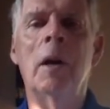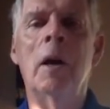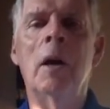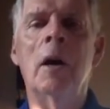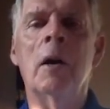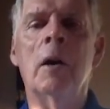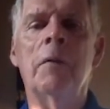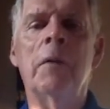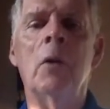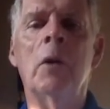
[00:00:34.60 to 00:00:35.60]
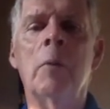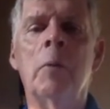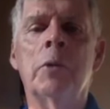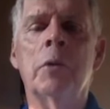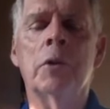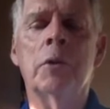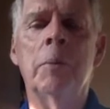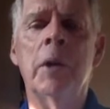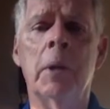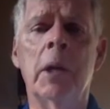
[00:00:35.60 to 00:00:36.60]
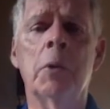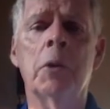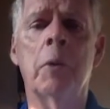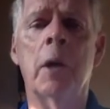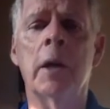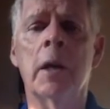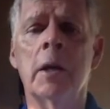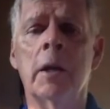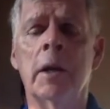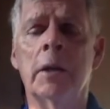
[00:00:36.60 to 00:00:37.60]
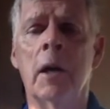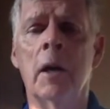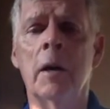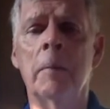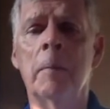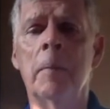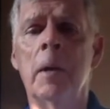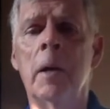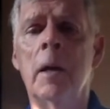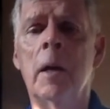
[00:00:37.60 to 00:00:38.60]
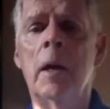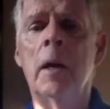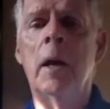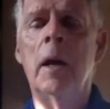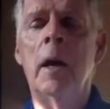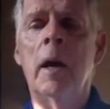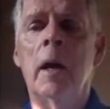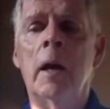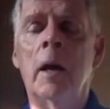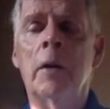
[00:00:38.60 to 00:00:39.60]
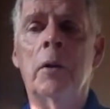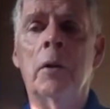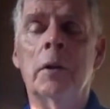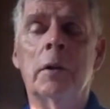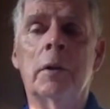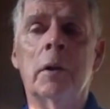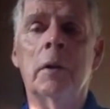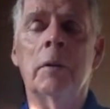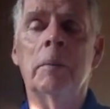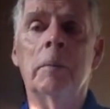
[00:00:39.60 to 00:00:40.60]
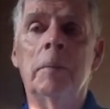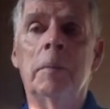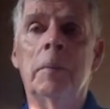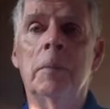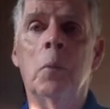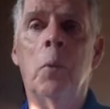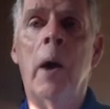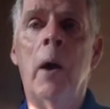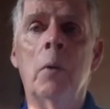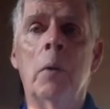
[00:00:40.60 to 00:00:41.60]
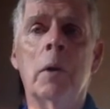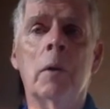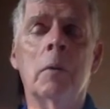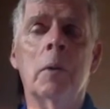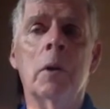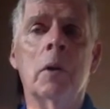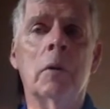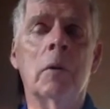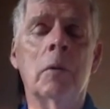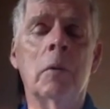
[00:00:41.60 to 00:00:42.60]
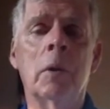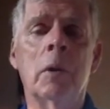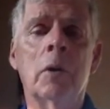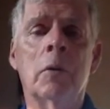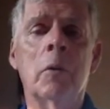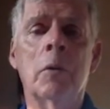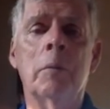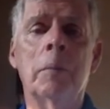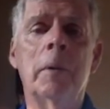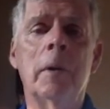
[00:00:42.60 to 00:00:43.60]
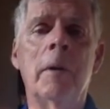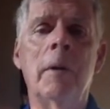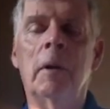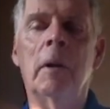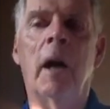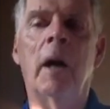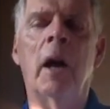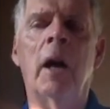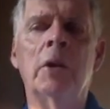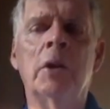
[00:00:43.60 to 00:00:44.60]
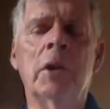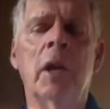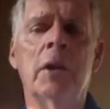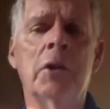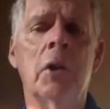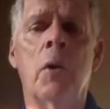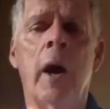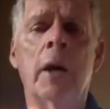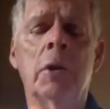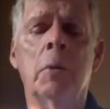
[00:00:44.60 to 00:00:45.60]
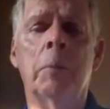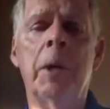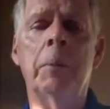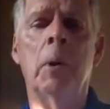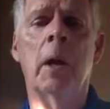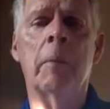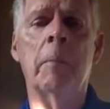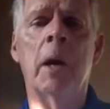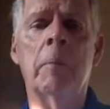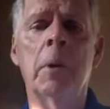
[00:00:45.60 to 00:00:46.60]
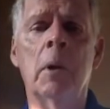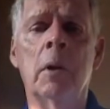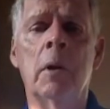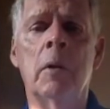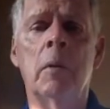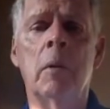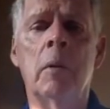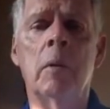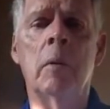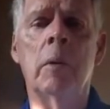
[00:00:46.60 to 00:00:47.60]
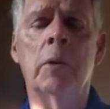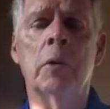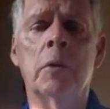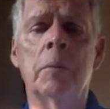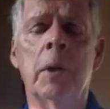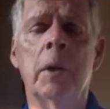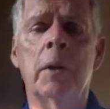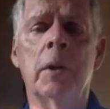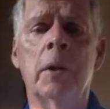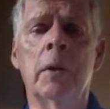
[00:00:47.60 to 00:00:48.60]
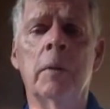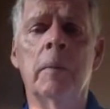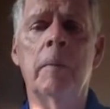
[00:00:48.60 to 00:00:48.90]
A fellow named Richard Smith, he was running it at that time. And I thought, wow, what a good group. I just had this interaction with people like Mike Millen and Richard Smith and